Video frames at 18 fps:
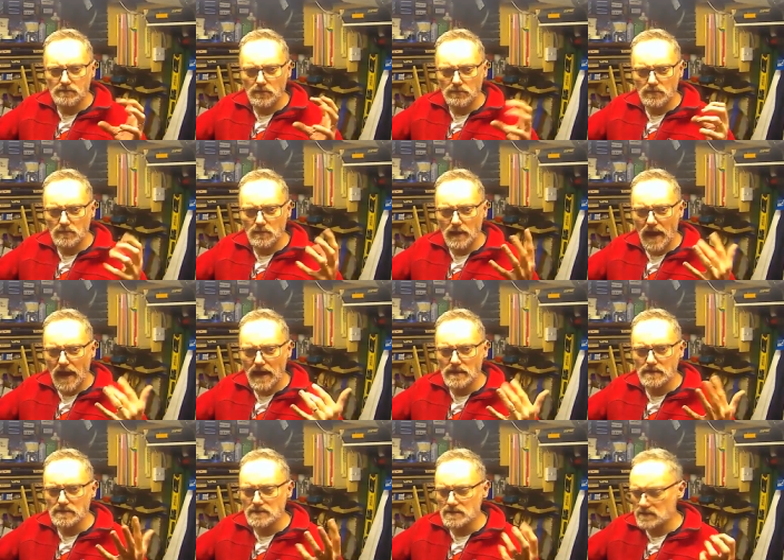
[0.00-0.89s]
problem with my
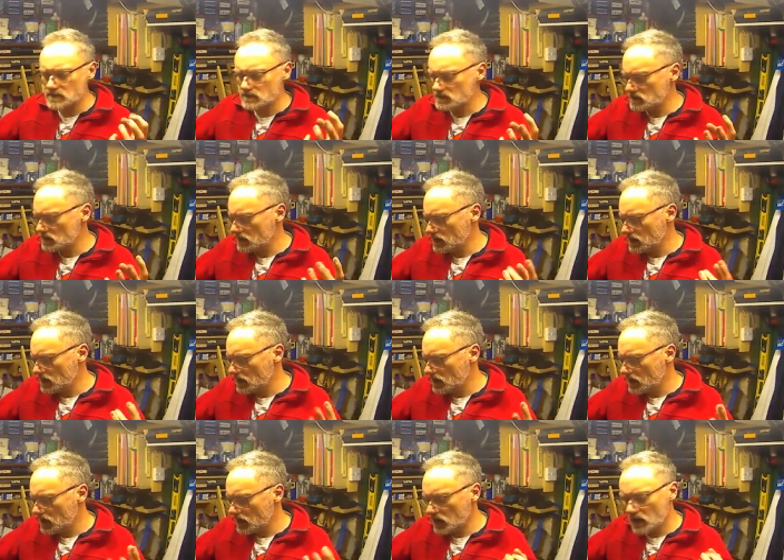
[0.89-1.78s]
hands.
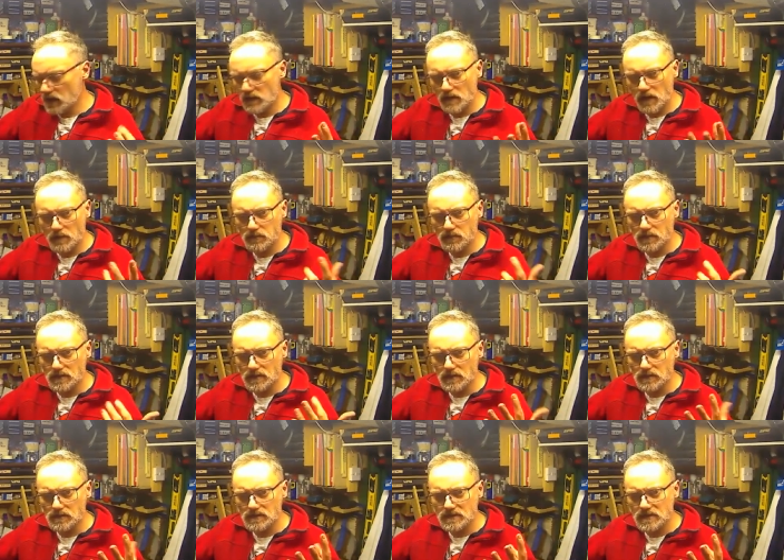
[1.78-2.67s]
I
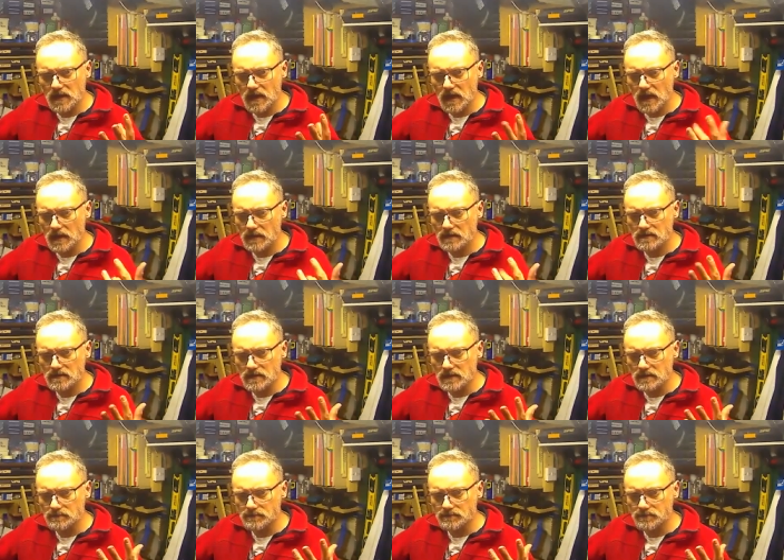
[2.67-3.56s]
had
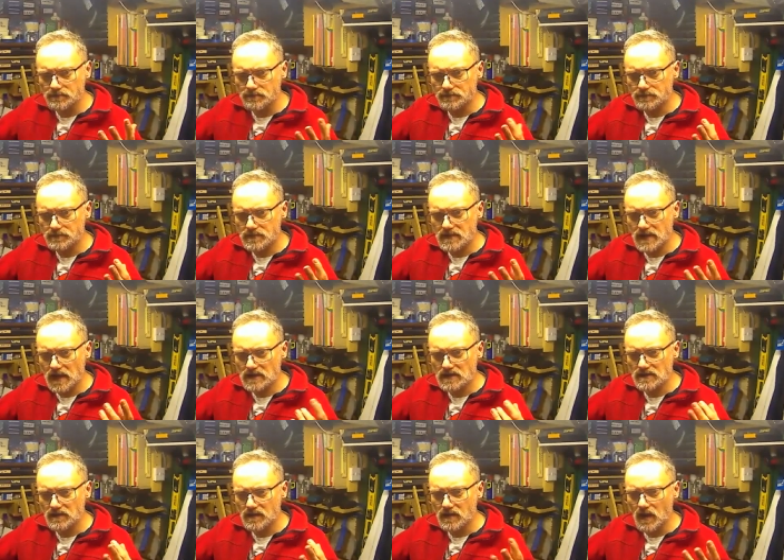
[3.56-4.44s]

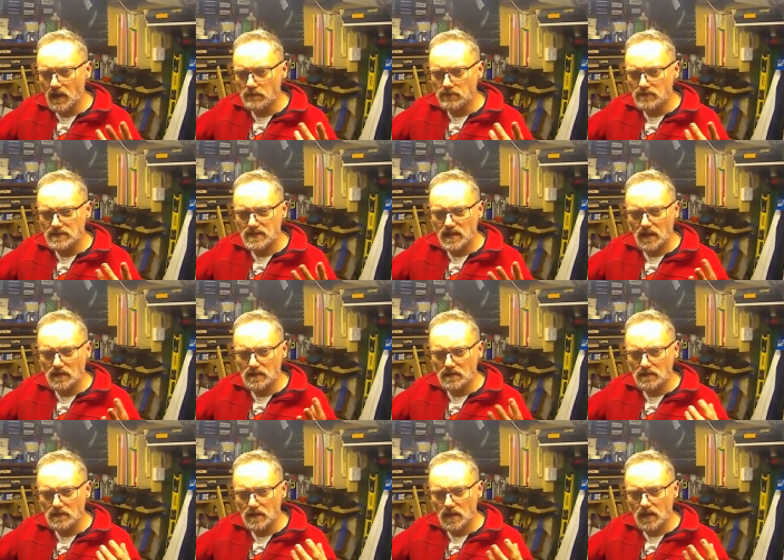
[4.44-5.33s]
tests for carpal
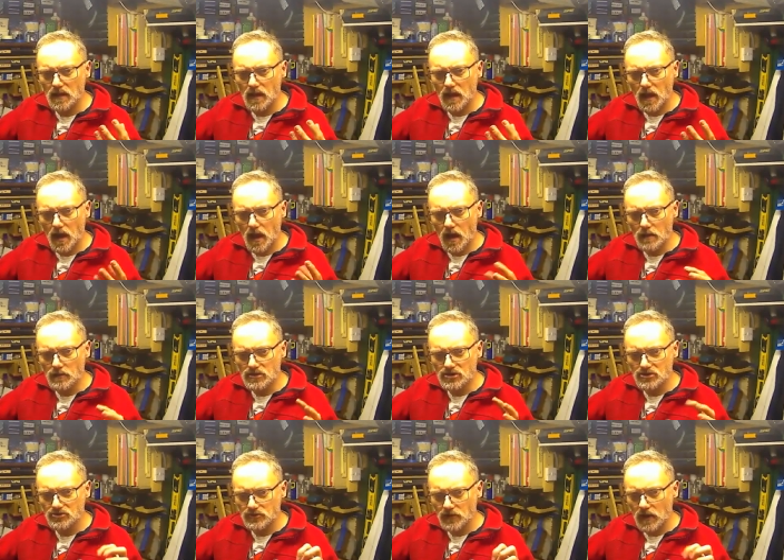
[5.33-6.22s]
tunnel. I was
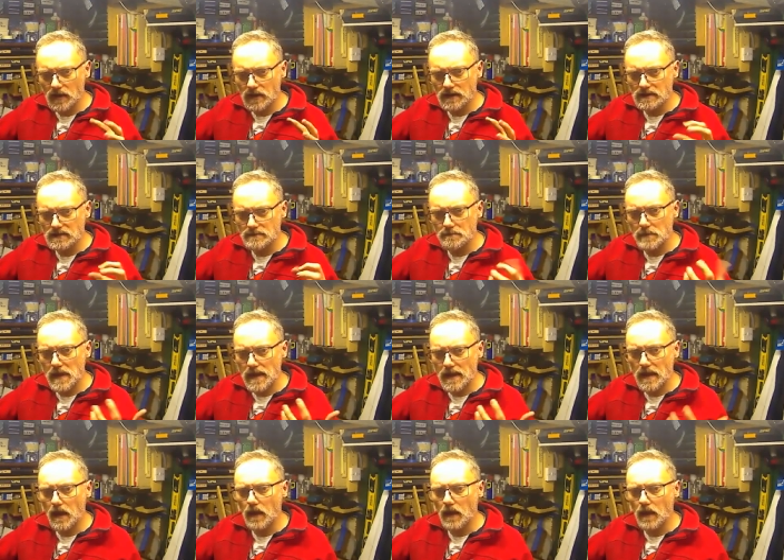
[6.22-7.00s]
struggling to pick